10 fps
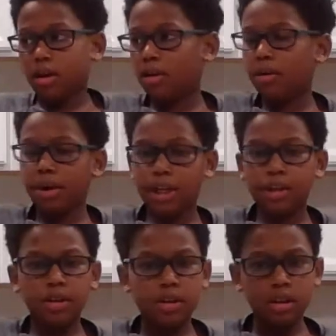what do
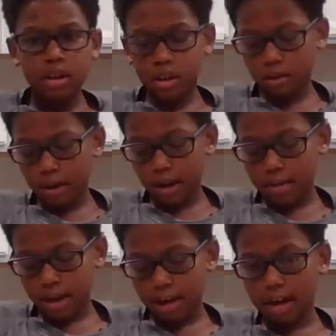you want to
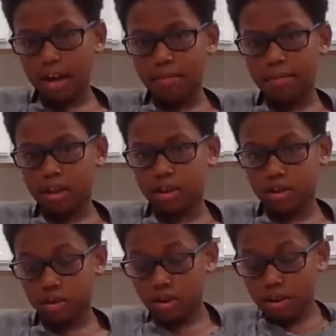make a
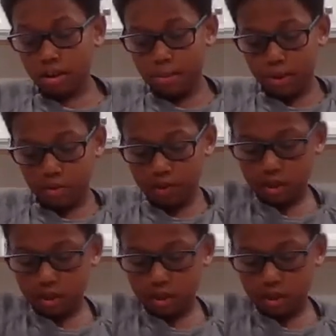circle, a perfect